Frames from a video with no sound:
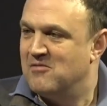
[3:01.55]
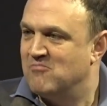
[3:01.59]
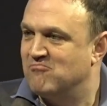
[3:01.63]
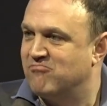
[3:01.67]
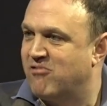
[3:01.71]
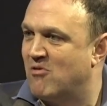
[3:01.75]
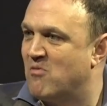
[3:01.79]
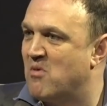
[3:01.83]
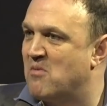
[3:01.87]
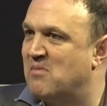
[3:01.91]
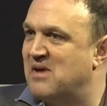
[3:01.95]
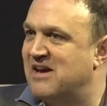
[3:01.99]

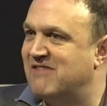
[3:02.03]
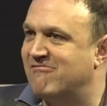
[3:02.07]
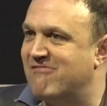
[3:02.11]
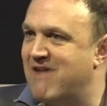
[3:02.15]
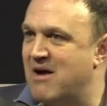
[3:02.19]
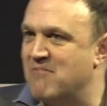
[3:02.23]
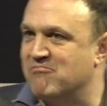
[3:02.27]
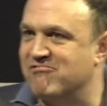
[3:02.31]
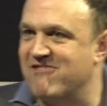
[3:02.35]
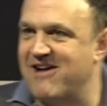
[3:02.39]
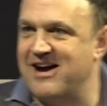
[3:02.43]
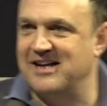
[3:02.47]
probably
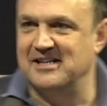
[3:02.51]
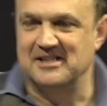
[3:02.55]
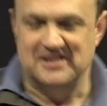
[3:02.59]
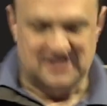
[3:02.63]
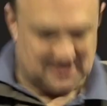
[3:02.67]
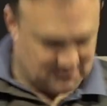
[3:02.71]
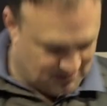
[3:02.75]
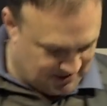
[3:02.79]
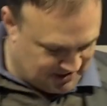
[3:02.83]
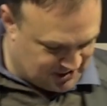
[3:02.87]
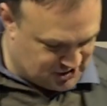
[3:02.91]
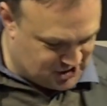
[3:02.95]

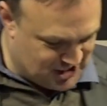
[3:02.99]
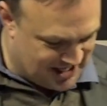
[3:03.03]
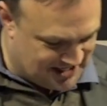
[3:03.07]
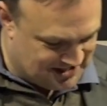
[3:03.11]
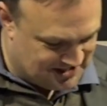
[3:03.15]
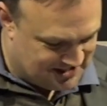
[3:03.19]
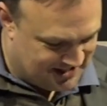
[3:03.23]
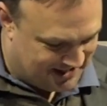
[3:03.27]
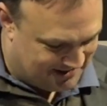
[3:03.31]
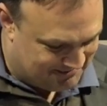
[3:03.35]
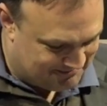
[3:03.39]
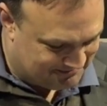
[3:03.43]
reprehensible
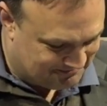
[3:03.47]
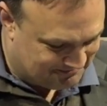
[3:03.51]
agenda.